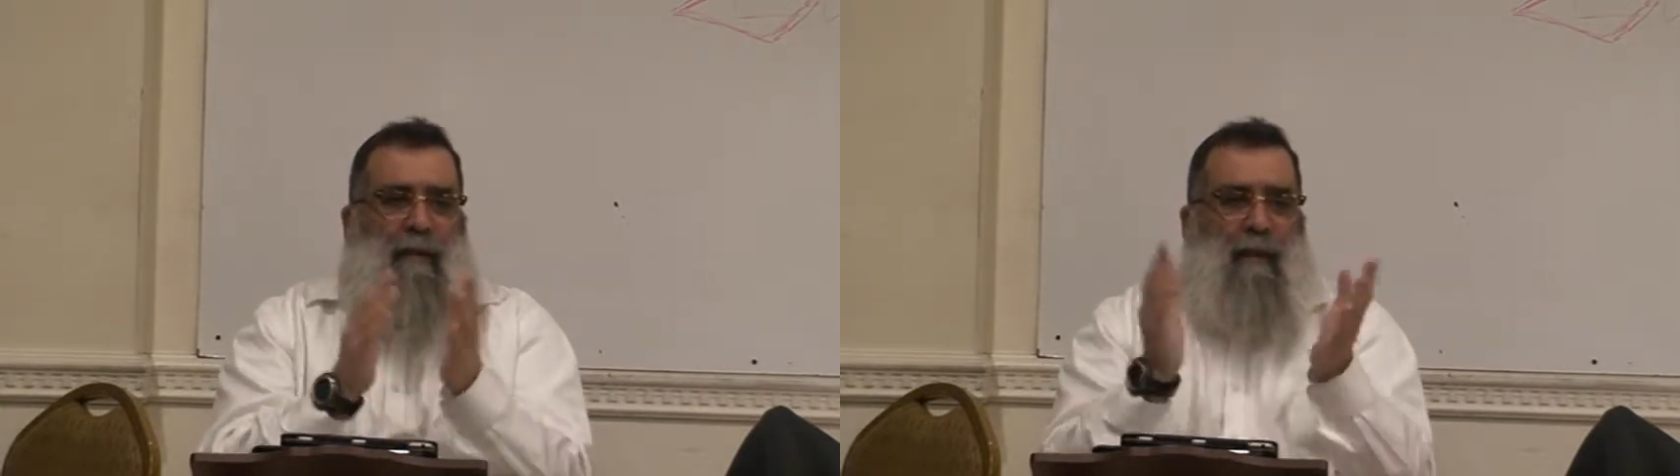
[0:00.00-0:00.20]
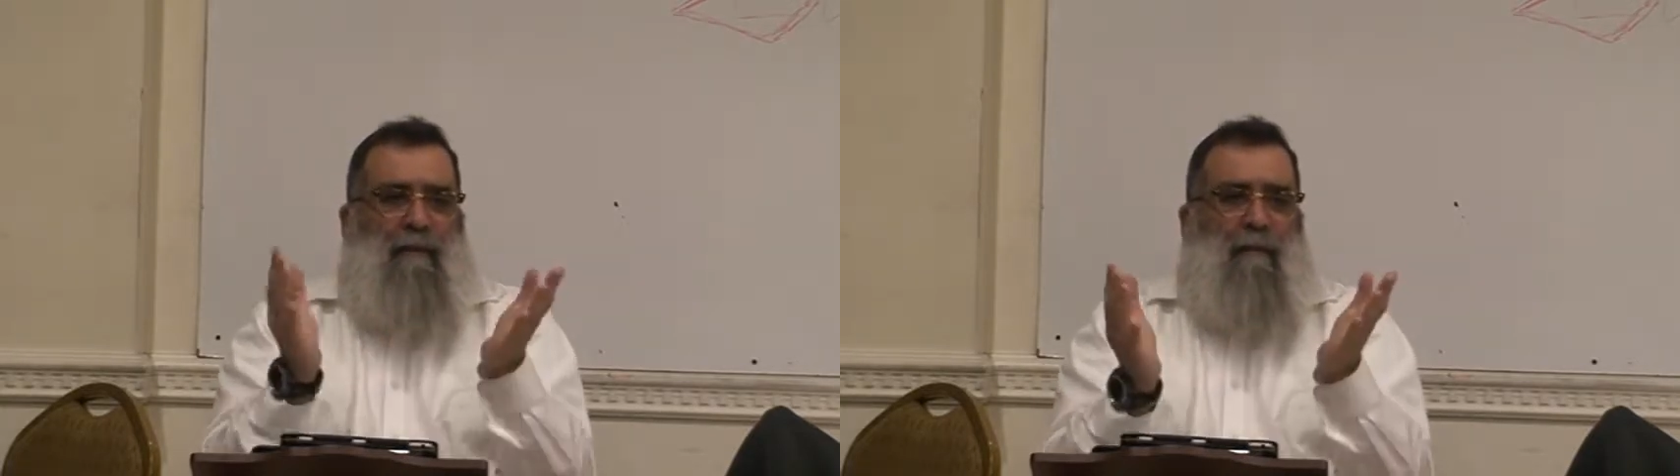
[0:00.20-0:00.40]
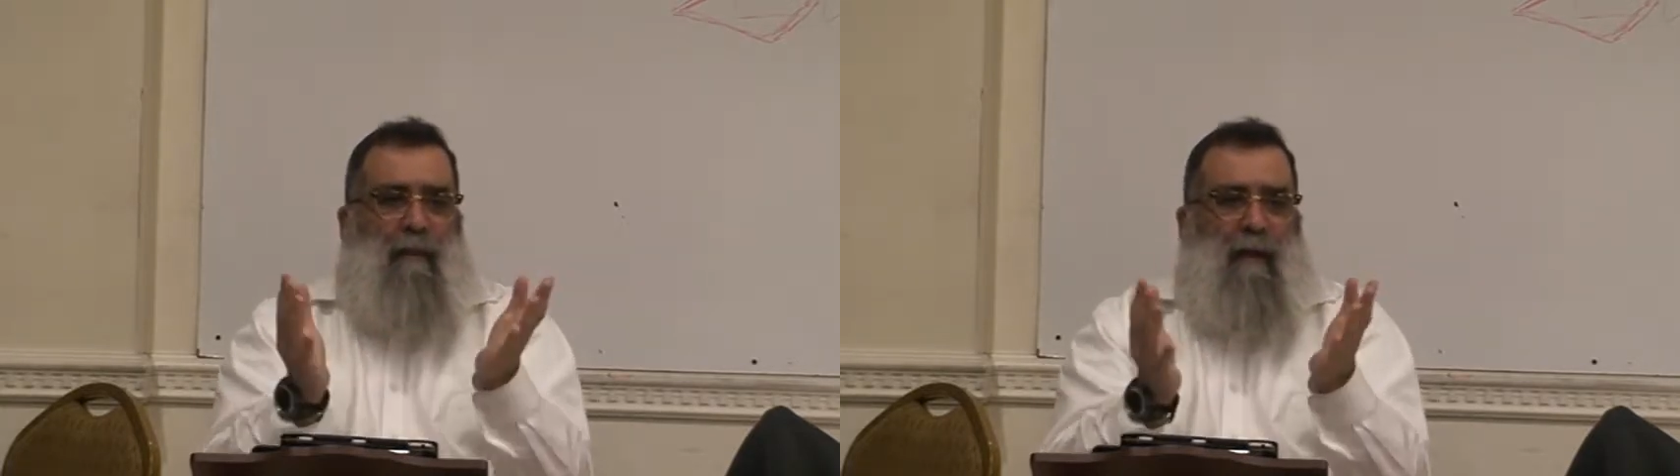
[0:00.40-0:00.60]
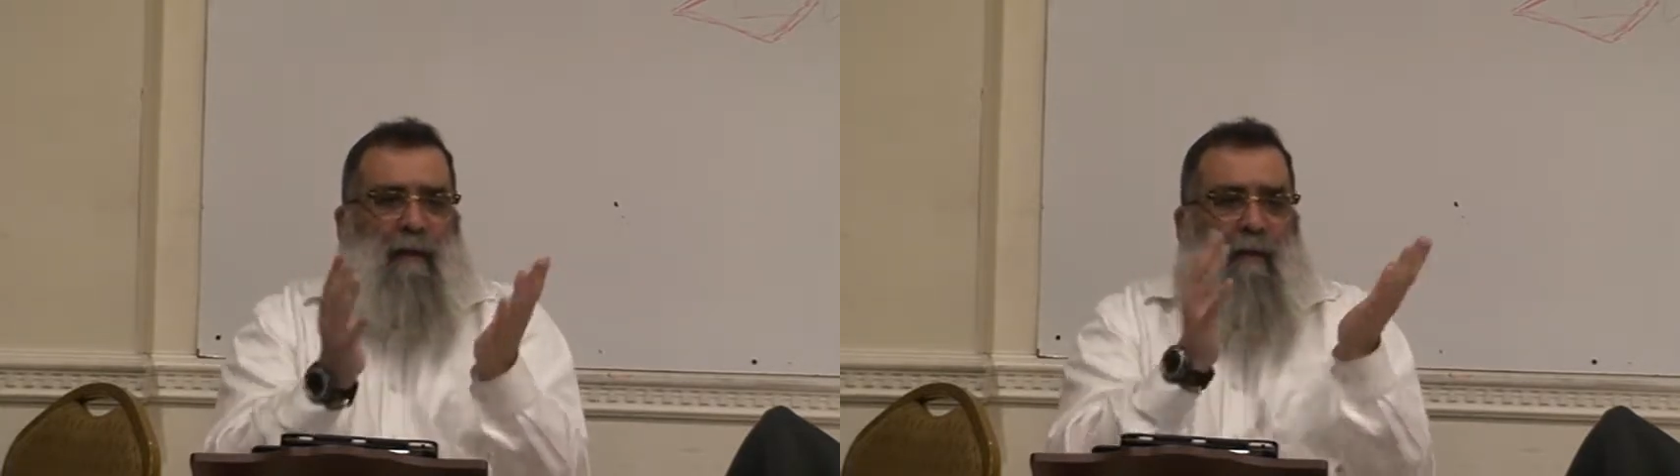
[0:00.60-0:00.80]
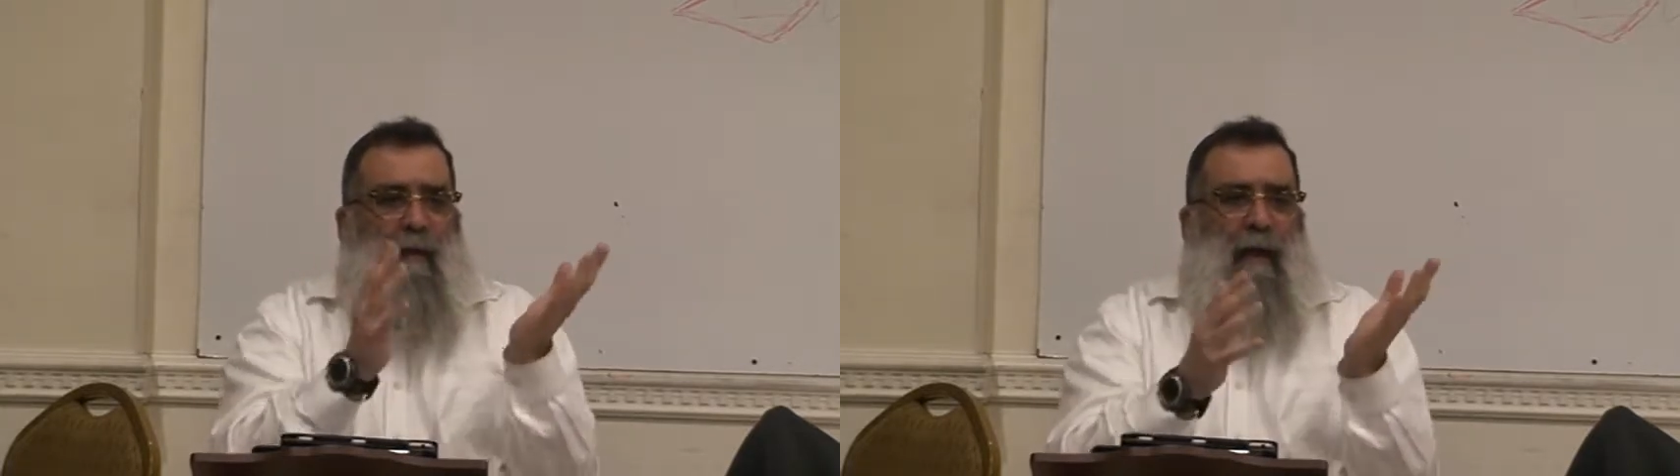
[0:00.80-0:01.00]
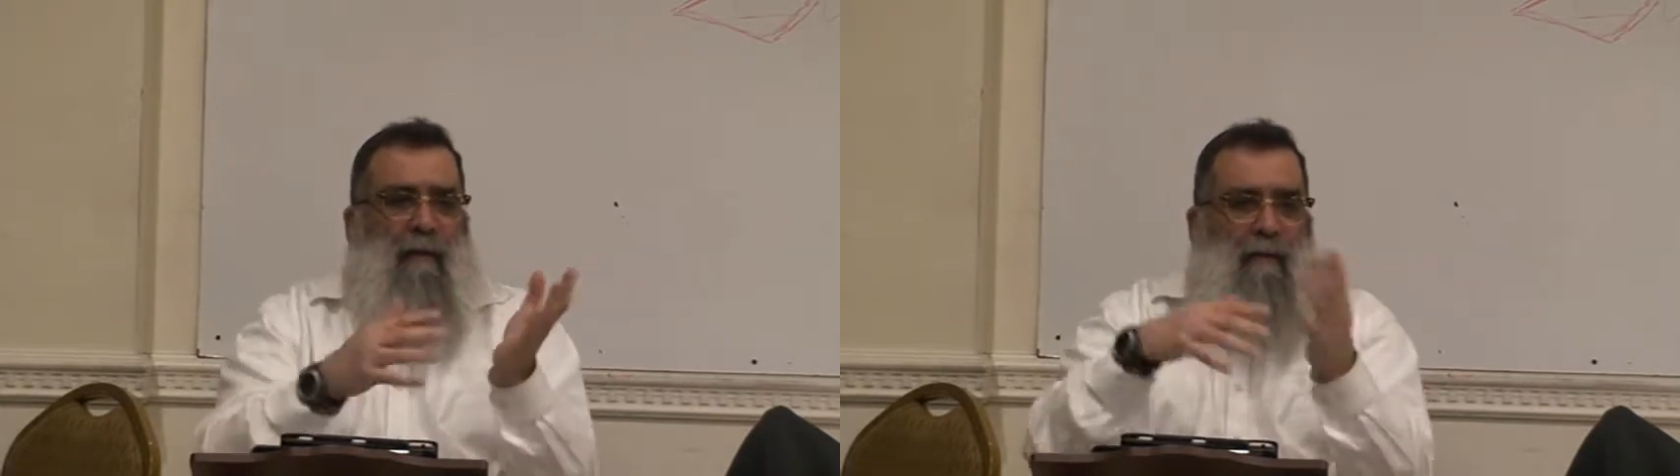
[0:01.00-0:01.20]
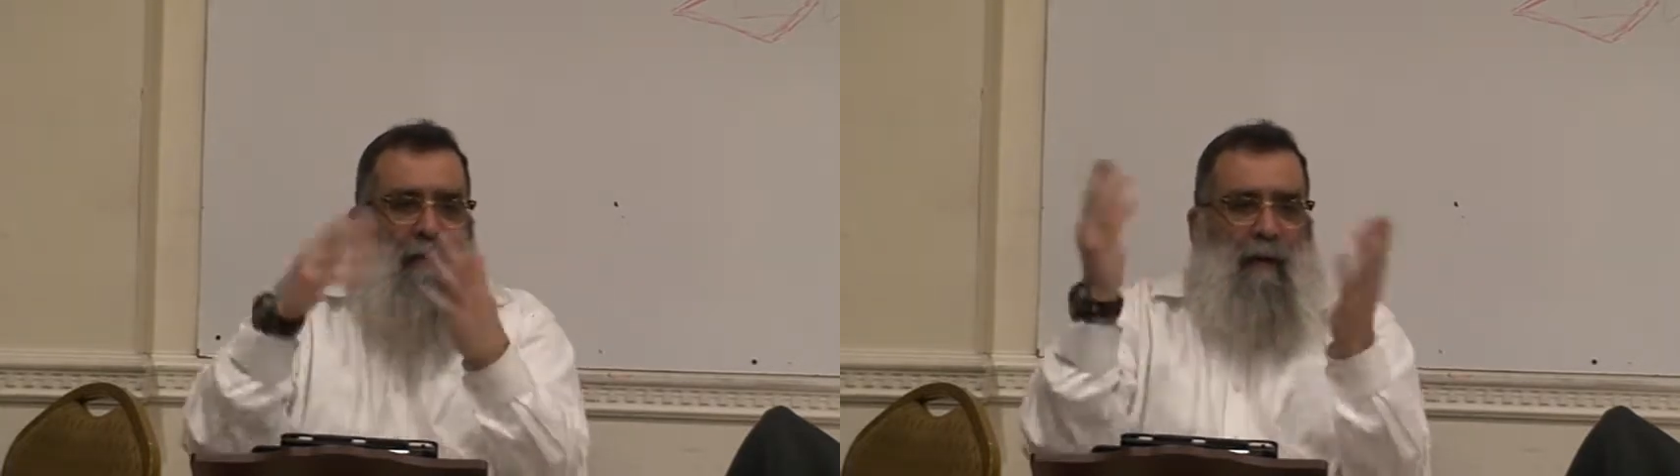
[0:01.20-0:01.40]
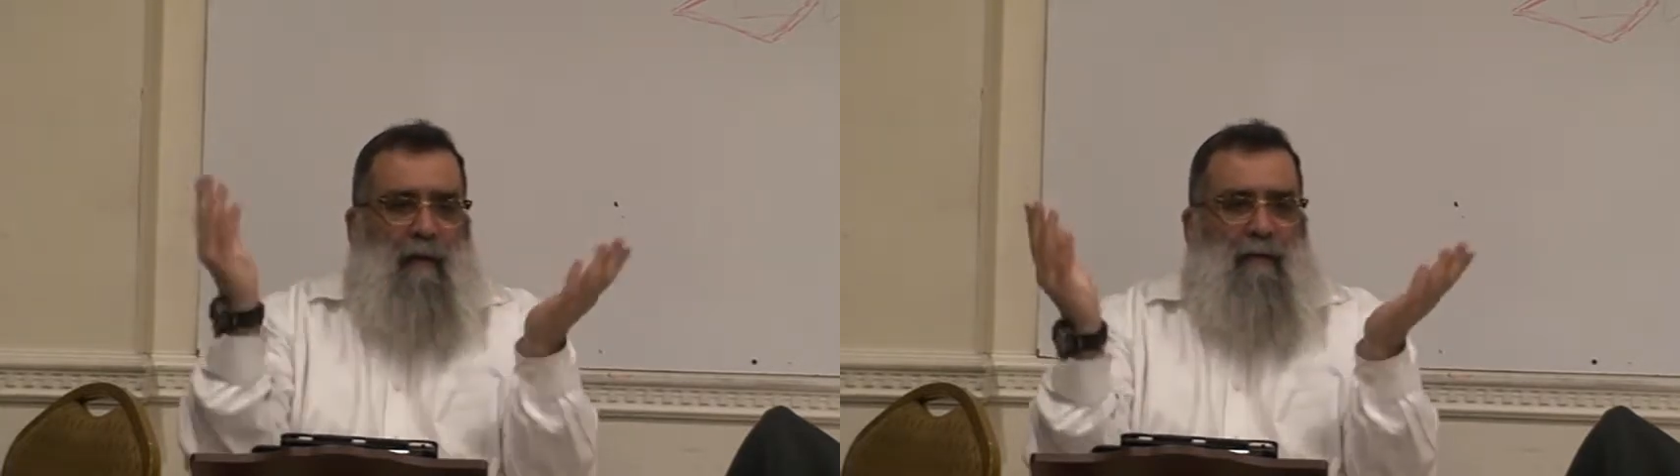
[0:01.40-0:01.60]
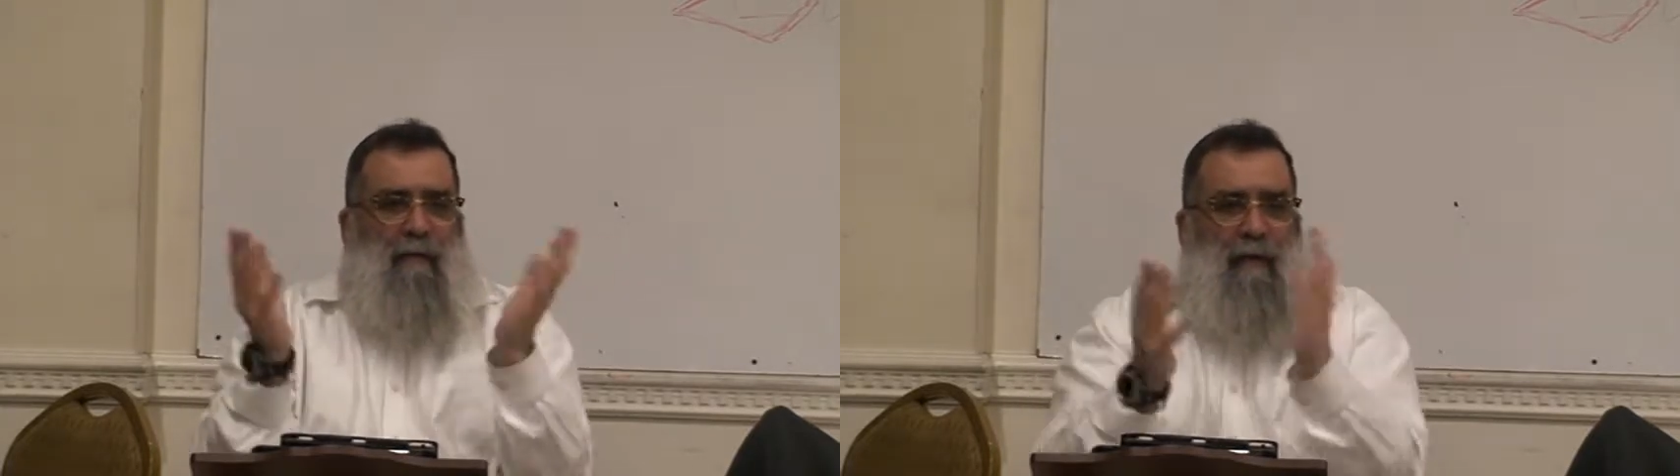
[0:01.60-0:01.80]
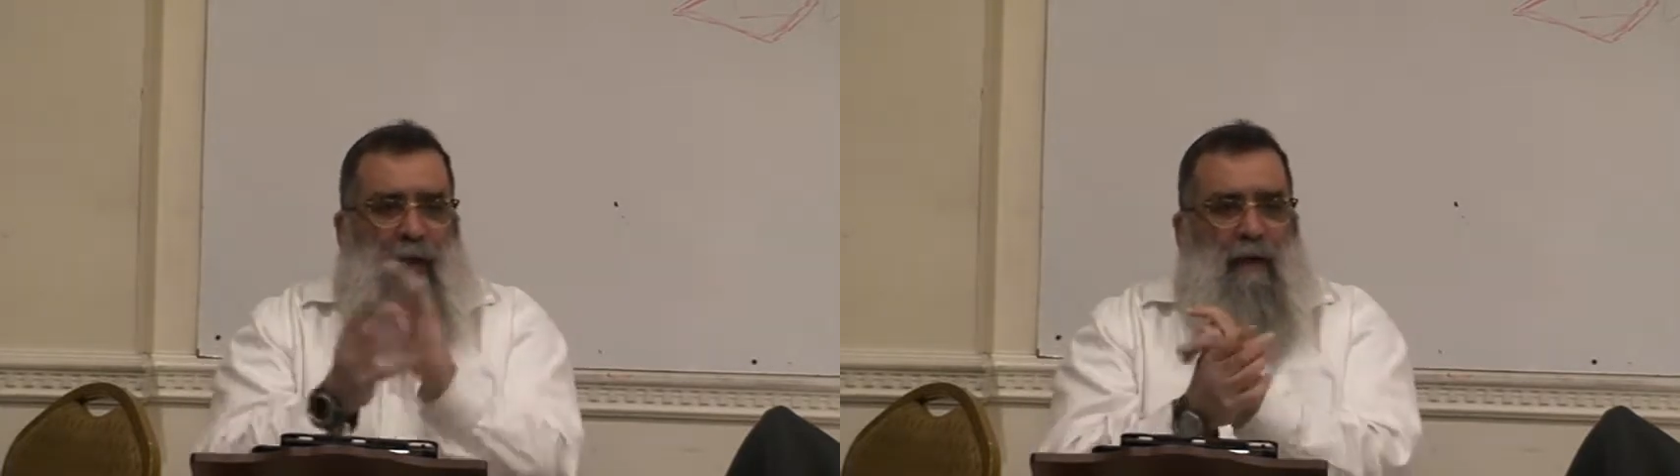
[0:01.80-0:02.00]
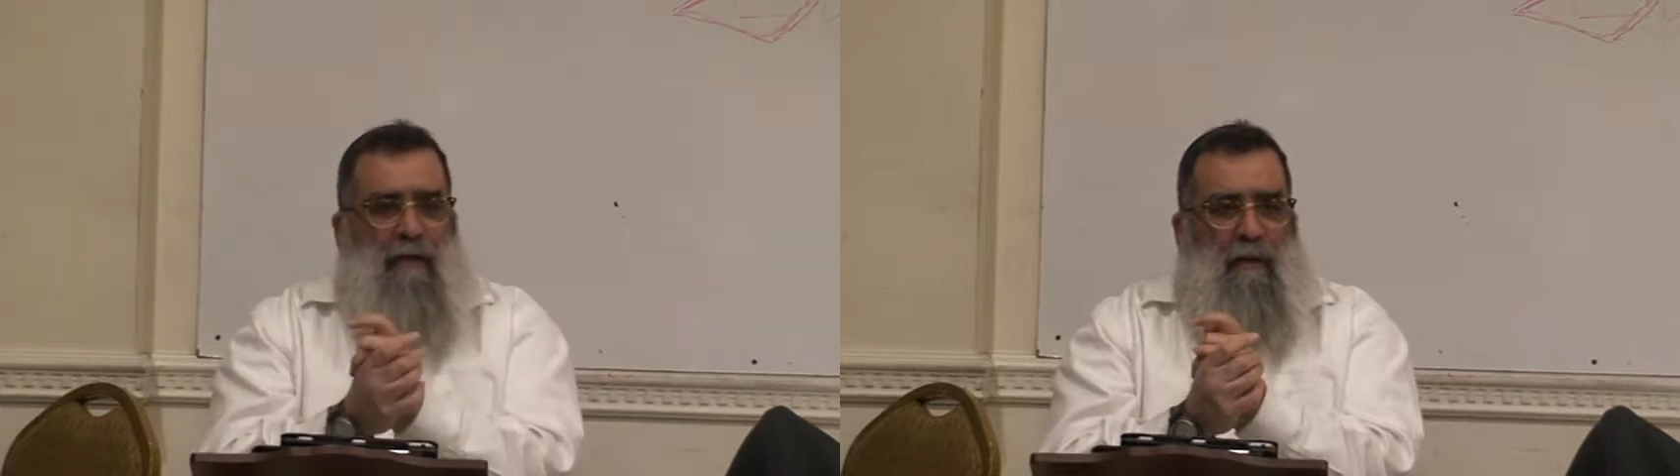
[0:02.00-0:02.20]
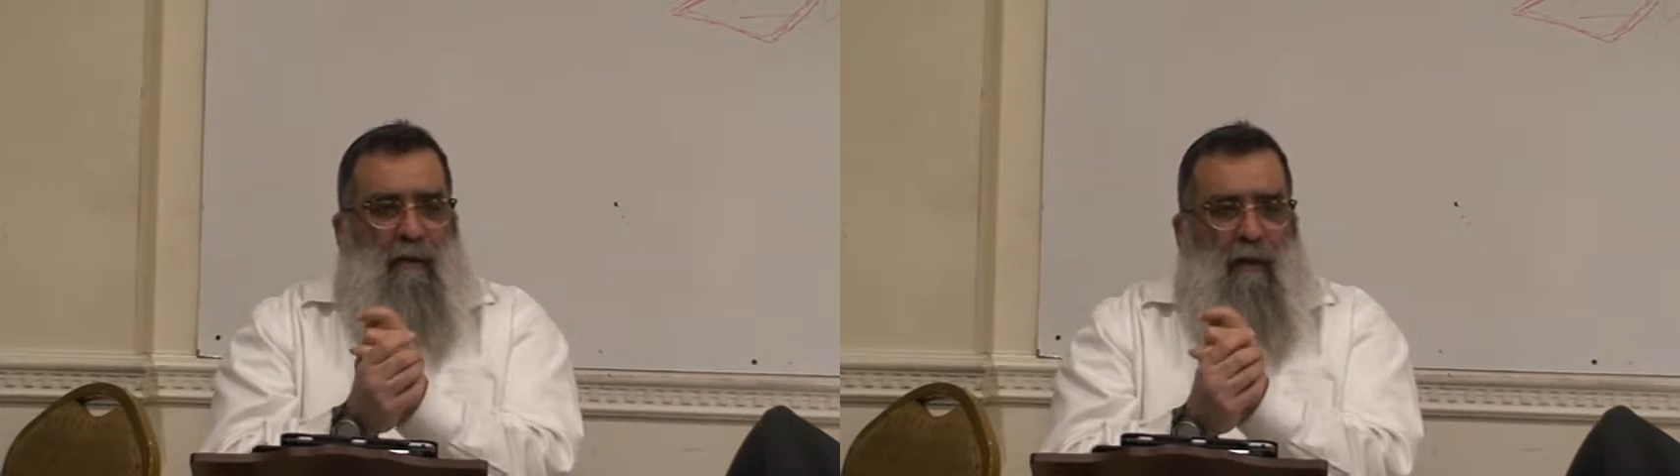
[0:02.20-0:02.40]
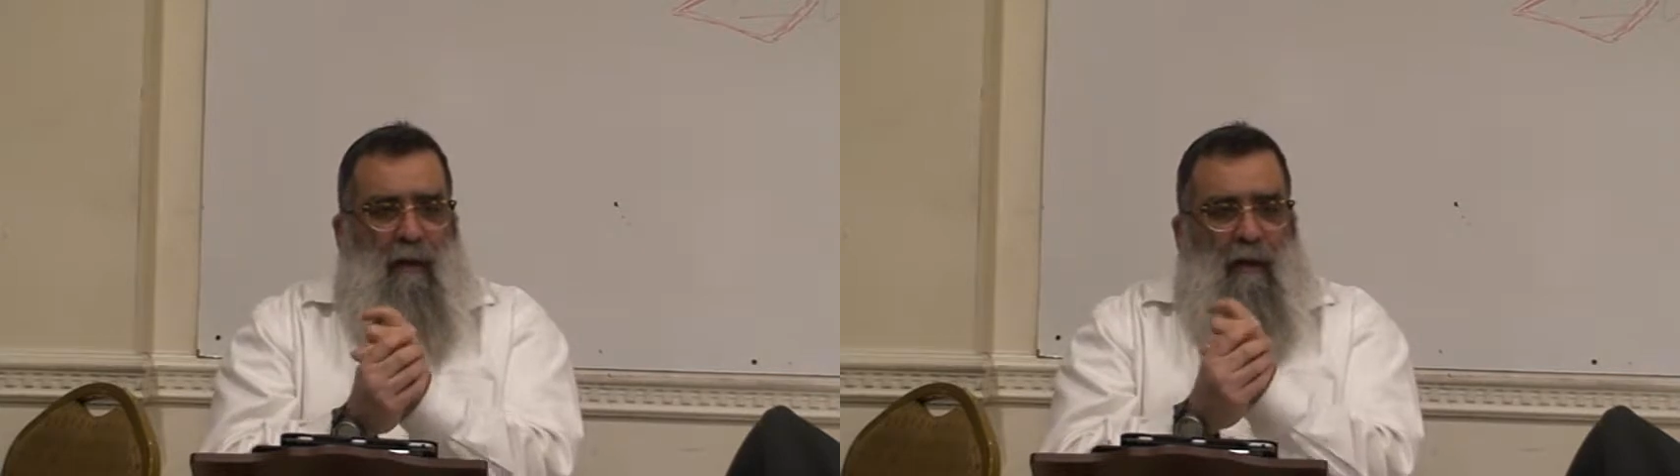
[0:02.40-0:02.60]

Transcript: takes the money that we give him and goes on vacation,